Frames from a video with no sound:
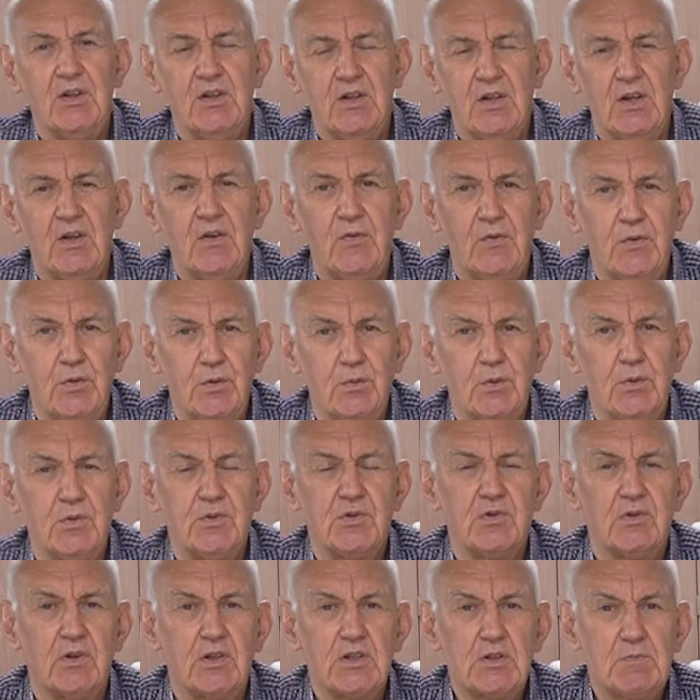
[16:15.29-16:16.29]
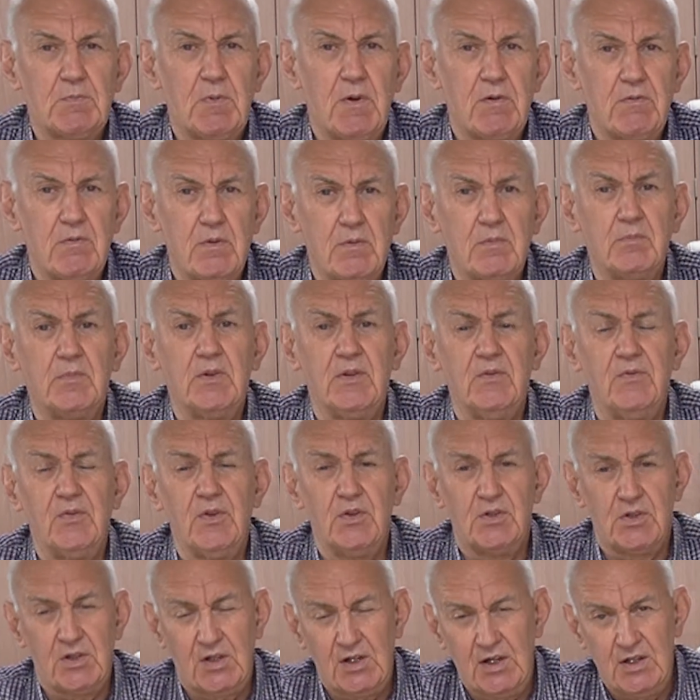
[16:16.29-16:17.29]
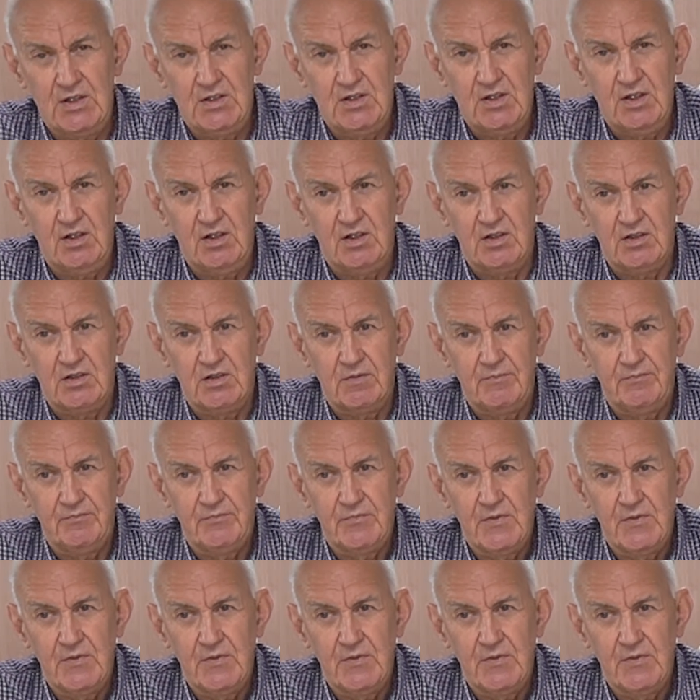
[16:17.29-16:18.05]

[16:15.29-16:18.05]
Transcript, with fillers: if you want to experiment with vertical antennas.